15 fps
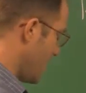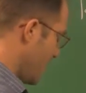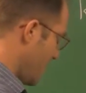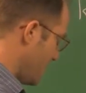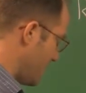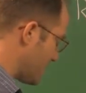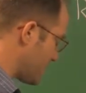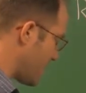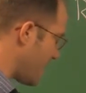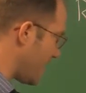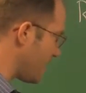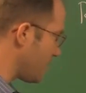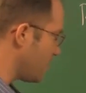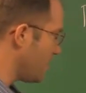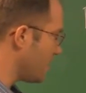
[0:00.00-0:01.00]
And this
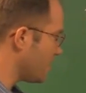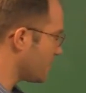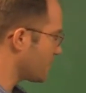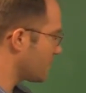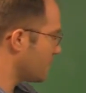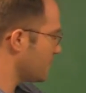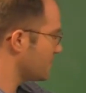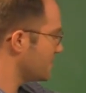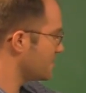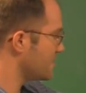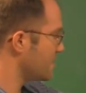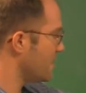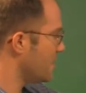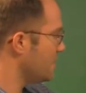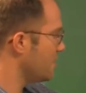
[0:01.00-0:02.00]
I1, of course, is
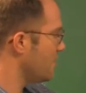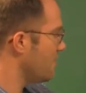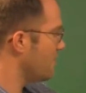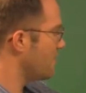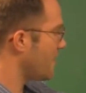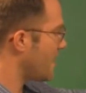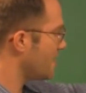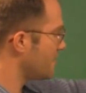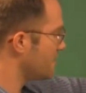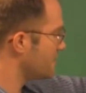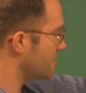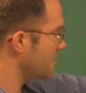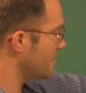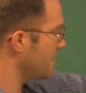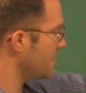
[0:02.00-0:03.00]
an unknown value,
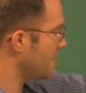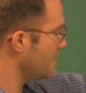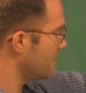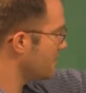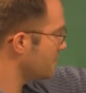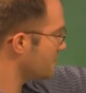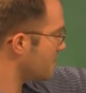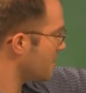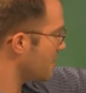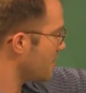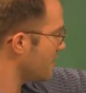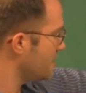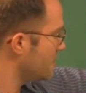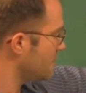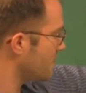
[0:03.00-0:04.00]
so I'm going to use
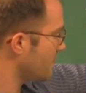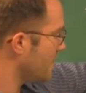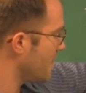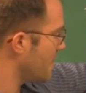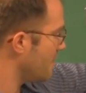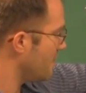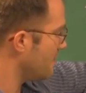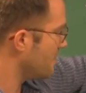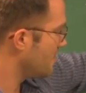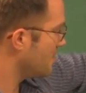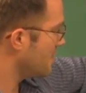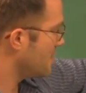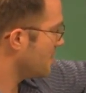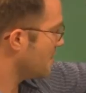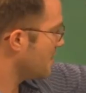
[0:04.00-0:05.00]
orange for now.
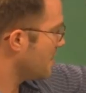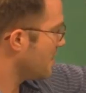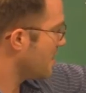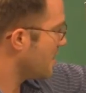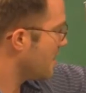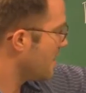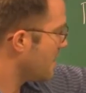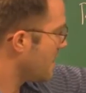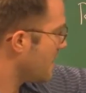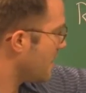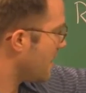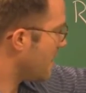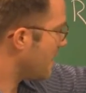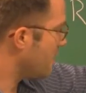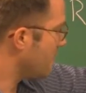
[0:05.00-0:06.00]

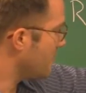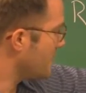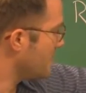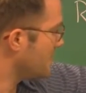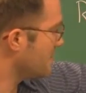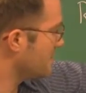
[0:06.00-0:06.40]
I1.